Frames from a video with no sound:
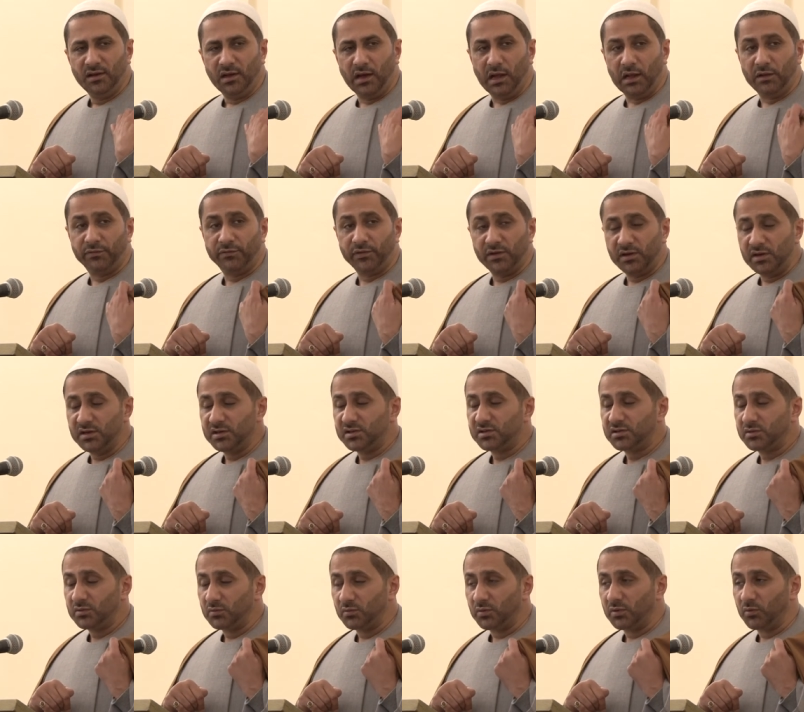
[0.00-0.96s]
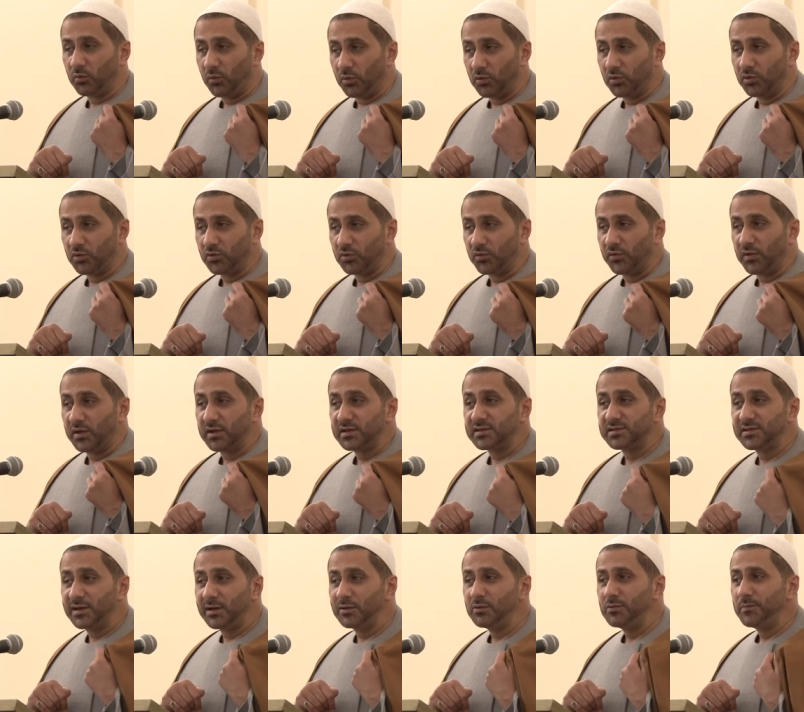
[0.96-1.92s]
I'll finish with one or two
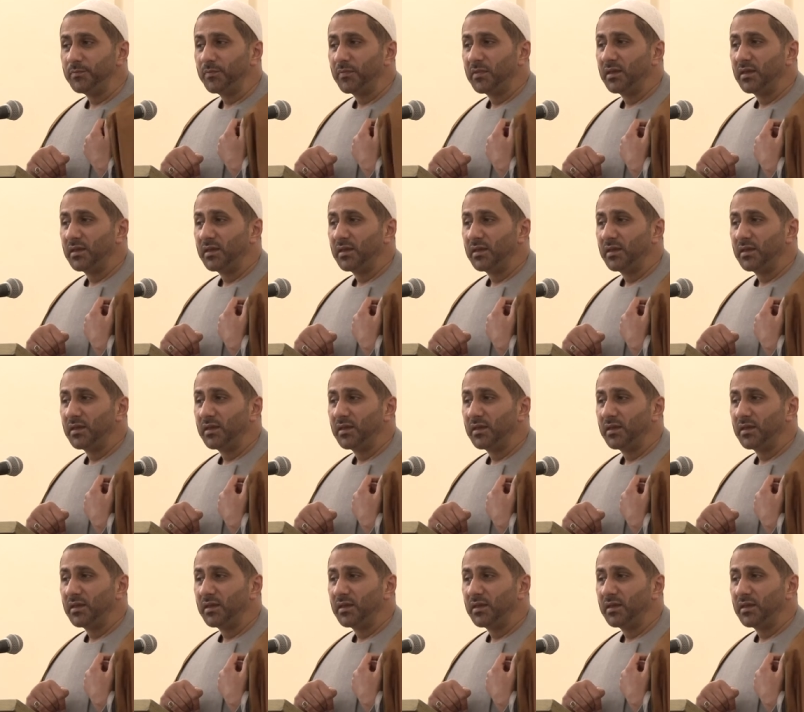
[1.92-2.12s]
things now